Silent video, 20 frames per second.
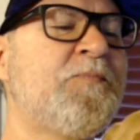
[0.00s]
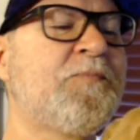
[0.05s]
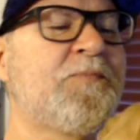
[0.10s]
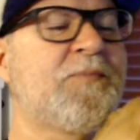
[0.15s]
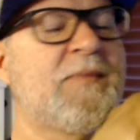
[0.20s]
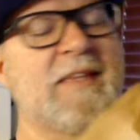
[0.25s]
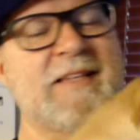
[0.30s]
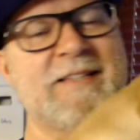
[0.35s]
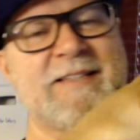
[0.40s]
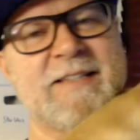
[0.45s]

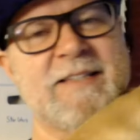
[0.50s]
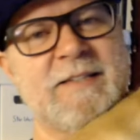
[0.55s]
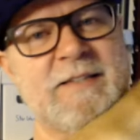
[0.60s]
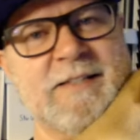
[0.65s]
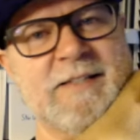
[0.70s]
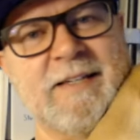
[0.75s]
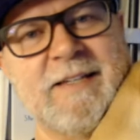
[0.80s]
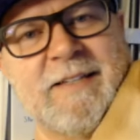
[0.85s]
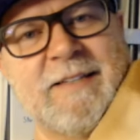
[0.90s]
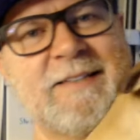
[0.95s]
this is
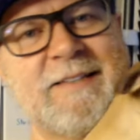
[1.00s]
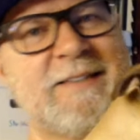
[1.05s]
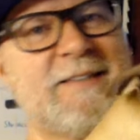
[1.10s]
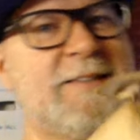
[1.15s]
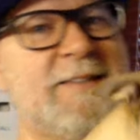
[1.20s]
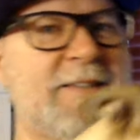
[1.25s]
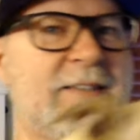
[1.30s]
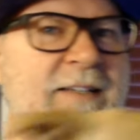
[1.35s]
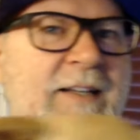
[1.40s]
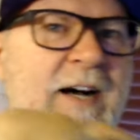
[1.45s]

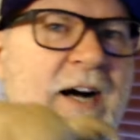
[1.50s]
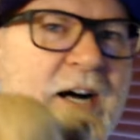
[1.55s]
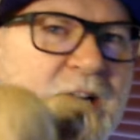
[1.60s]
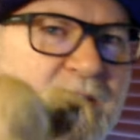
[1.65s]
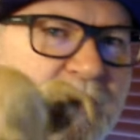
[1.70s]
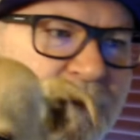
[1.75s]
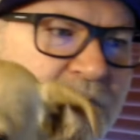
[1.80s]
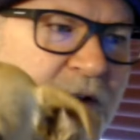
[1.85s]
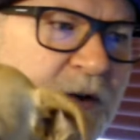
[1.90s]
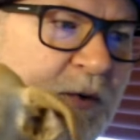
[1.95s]

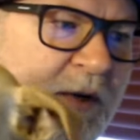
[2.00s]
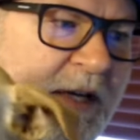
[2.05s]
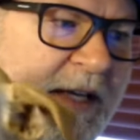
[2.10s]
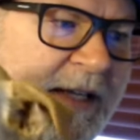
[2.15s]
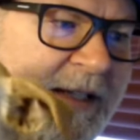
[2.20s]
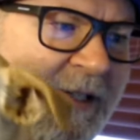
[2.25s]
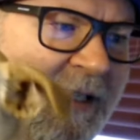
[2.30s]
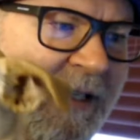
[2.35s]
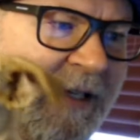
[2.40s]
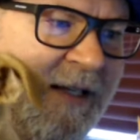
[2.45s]
Oliver
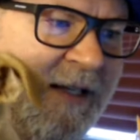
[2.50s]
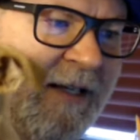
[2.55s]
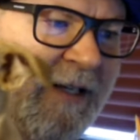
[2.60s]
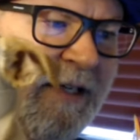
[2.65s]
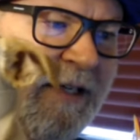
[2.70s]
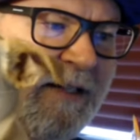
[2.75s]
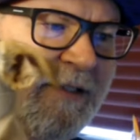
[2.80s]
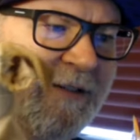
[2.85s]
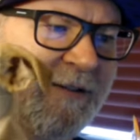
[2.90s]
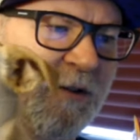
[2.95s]
Queen,
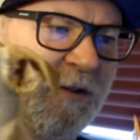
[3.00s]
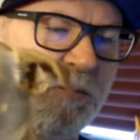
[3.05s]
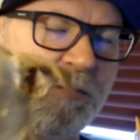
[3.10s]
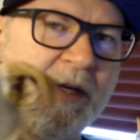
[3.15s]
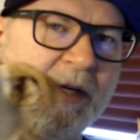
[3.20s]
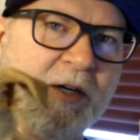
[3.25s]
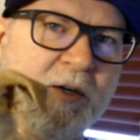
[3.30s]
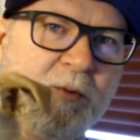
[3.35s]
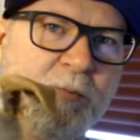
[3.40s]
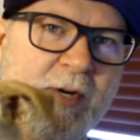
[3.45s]
a little
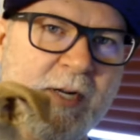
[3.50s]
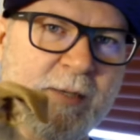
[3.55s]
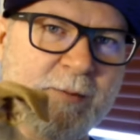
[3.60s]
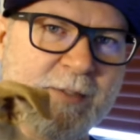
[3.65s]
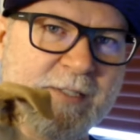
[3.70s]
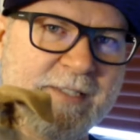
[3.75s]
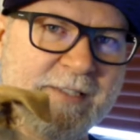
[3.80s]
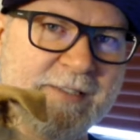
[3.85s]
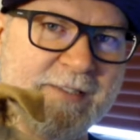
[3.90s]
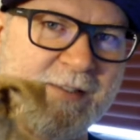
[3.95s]
bigger
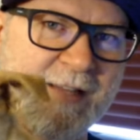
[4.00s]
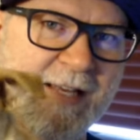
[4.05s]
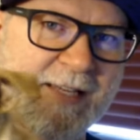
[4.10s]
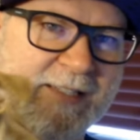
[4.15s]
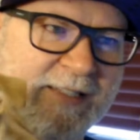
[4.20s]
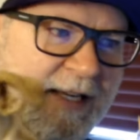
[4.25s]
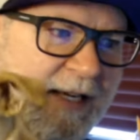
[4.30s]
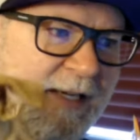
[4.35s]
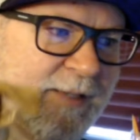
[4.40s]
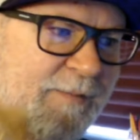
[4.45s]
probably since the
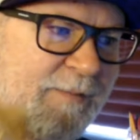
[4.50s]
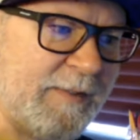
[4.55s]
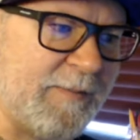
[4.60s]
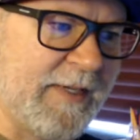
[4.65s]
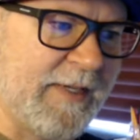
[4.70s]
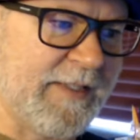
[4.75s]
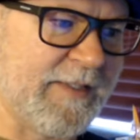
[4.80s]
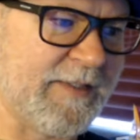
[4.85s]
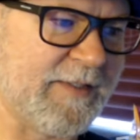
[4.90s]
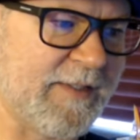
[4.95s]
last time he
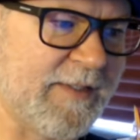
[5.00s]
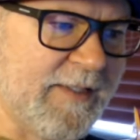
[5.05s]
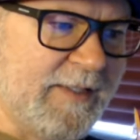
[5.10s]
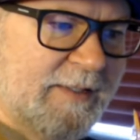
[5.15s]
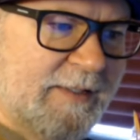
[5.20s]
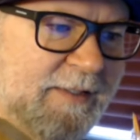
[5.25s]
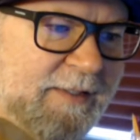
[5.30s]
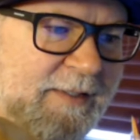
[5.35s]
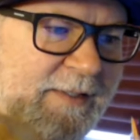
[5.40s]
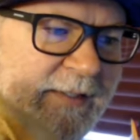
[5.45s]
made his
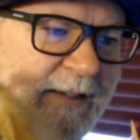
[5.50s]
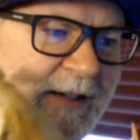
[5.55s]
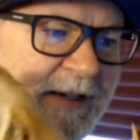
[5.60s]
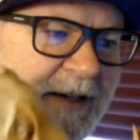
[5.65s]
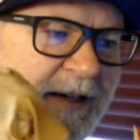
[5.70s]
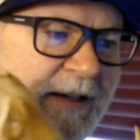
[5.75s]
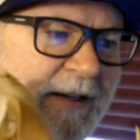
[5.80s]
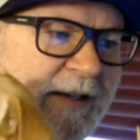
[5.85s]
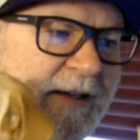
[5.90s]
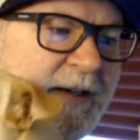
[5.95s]

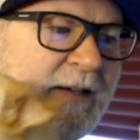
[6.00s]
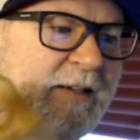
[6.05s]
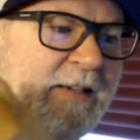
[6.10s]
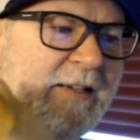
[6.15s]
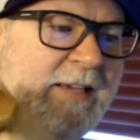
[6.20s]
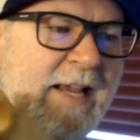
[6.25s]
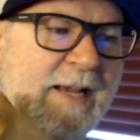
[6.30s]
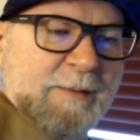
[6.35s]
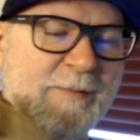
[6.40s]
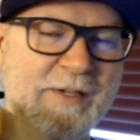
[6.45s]

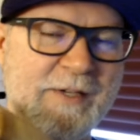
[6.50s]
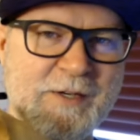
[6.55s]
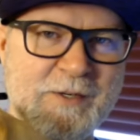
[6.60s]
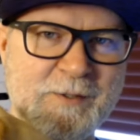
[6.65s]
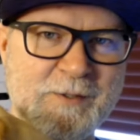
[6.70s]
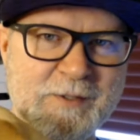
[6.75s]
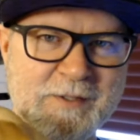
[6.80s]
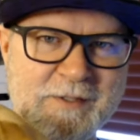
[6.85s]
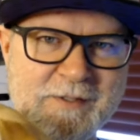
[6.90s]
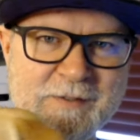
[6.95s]
cameo
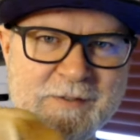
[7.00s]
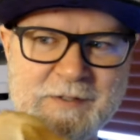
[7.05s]
or